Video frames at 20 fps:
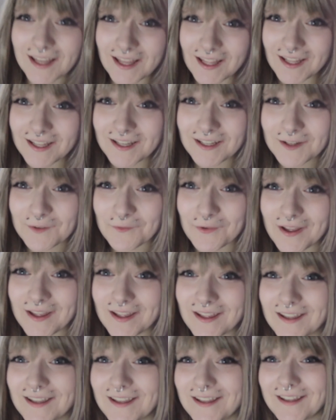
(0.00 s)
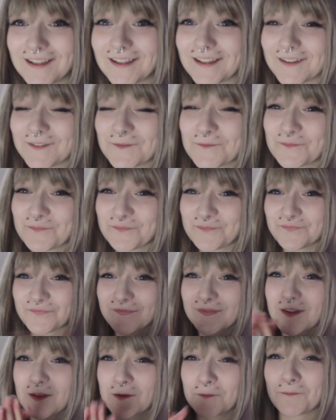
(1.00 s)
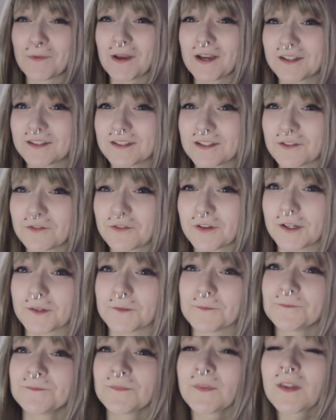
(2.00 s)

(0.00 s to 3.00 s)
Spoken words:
Anyway, back onto the review.